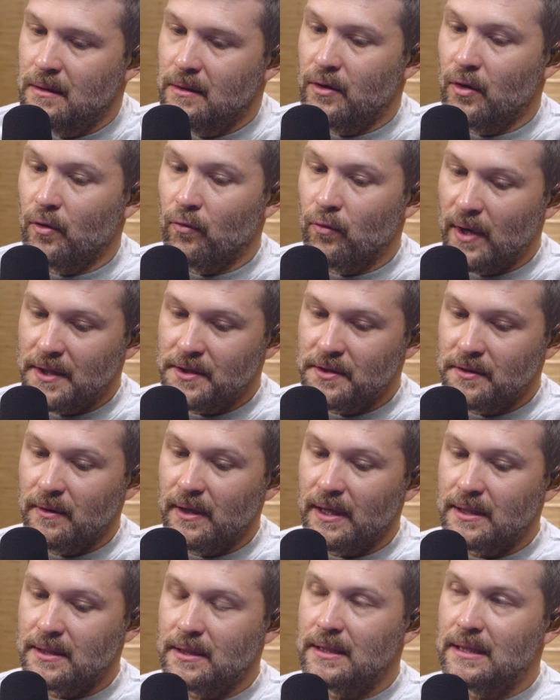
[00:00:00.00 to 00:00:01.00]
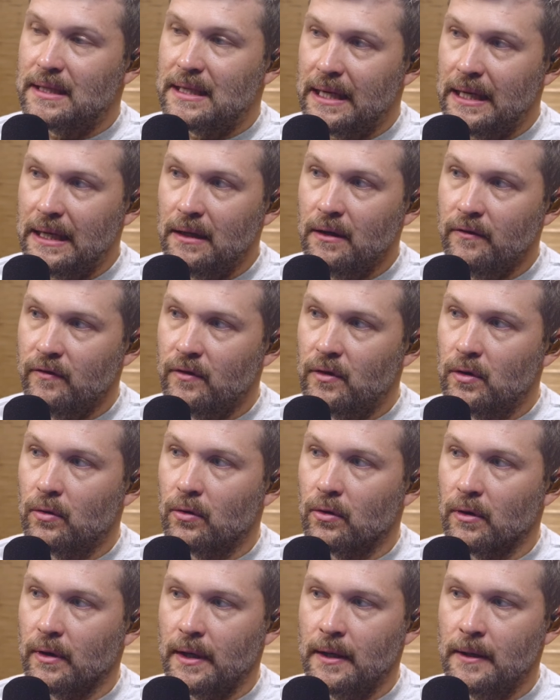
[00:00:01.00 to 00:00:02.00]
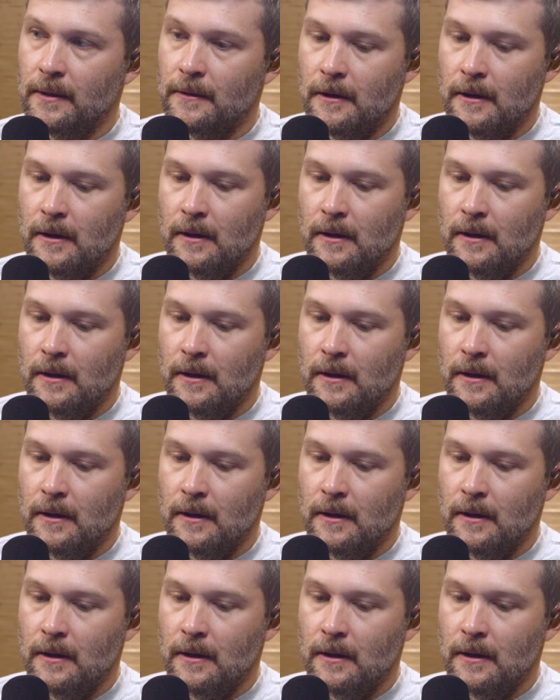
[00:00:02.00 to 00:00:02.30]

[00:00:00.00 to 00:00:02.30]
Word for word: The resurrected King of glory. Yeah.